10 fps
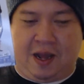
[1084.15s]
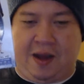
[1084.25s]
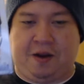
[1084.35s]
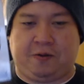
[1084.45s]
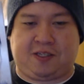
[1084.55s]

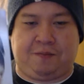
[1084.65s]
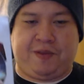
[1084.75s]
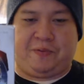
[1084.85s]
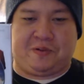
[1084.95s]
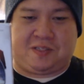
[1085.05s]
Now, I know some
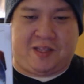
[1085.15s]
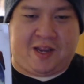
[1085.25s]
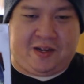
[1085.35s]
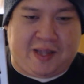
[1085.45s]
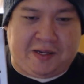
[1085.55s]
people said
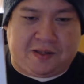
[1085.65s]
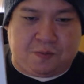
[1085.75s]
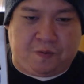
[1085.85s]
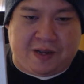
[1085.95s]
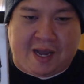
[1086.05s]
they didn't like
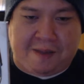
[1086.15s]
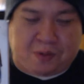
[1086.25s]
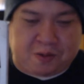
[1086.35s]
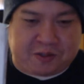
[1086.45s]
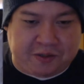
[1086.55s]
this movie. I
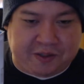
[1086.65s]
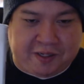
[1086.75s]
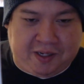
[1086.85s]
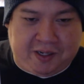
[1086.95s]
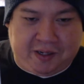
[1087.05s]

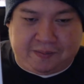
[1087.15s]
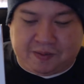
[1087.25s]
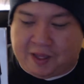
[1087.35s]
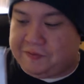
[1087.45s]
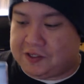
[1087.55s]
personally
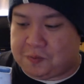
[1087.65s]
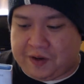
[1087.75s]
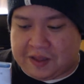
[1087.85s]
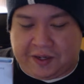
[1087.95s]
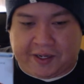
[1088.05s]
love this
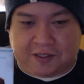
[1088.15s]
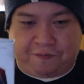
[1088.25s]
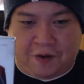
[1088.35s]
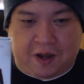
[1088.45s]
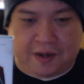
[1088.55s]
movie. I think
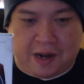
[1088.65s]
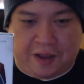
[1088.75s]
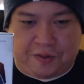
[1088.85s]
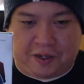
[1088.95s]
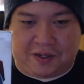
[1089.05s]
it's fun.
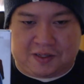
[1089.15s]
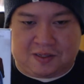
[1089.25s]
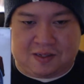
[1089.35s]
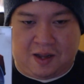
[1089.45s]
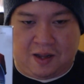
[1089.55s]
I think
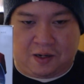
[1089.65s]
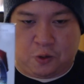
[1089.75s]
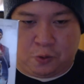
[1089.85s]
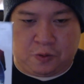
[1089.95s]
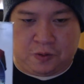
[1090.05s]
it's
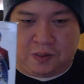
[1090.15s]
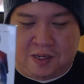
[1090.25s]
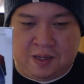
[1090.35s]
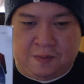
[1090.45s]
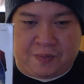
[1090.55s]
cool.
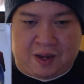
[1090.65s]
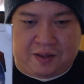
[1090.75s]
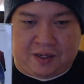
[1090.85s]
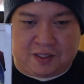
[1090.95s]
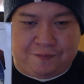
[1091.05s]

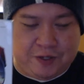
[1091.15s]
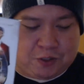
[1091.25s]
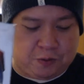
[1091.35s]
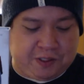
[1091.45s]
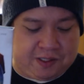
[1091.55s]
I think it's
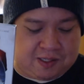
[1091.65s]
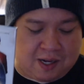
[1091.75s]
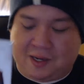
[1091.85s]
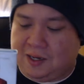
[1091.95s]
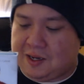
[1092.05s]
visually
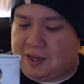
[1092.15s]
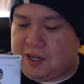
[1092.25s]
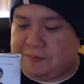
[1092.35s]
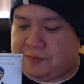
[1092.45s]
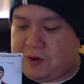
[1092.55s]
stunning.